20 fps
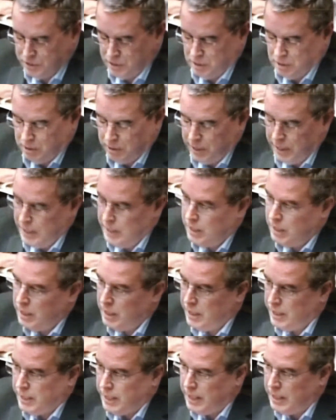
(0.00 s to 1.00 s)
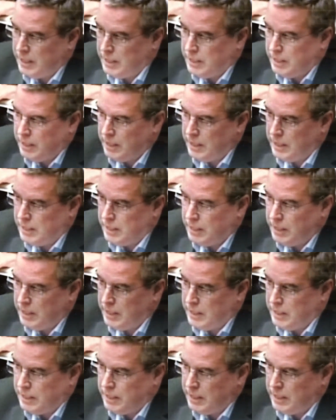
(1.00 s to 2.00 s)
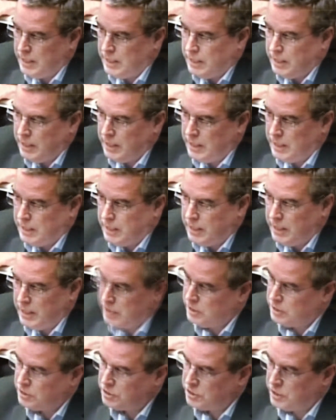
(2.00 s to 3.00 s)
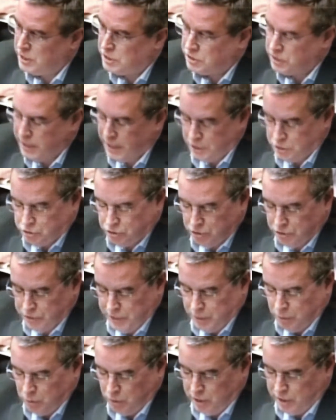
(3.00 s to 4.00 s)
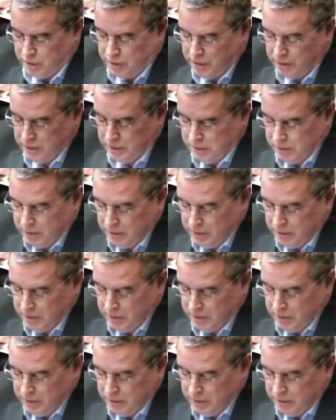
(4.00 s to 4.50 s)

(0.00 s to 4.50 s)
It's R-A-I-N-N. It's the Rape, Abuse, Incest National Network,